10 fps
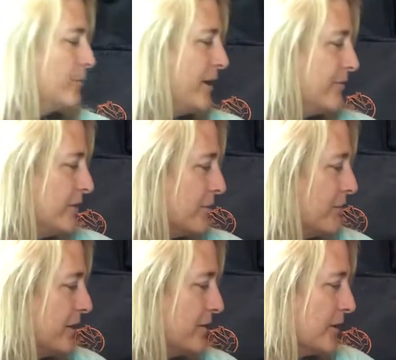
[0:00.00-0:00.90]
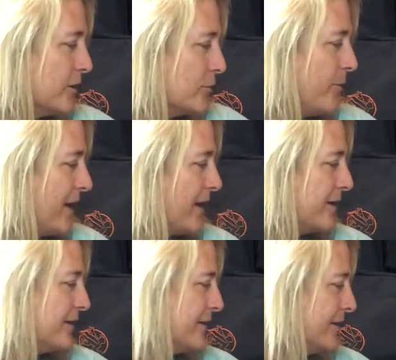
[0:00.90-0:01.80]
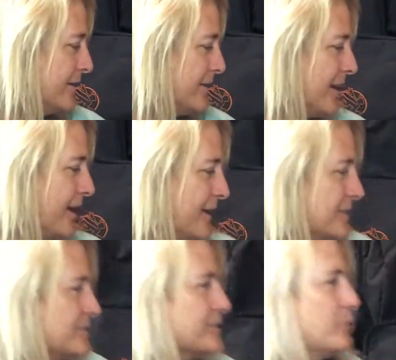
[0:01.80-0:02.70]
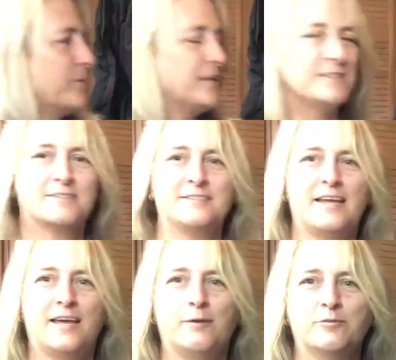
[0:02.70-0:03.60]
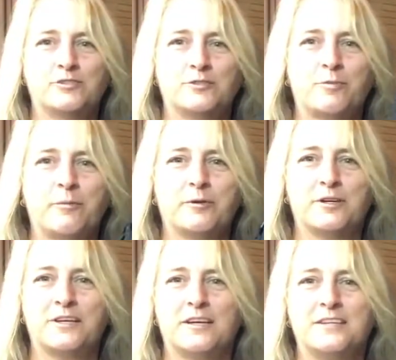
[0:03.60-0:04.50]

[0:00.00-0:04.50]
up having a regulator bag that had somebody's name, which is probably a good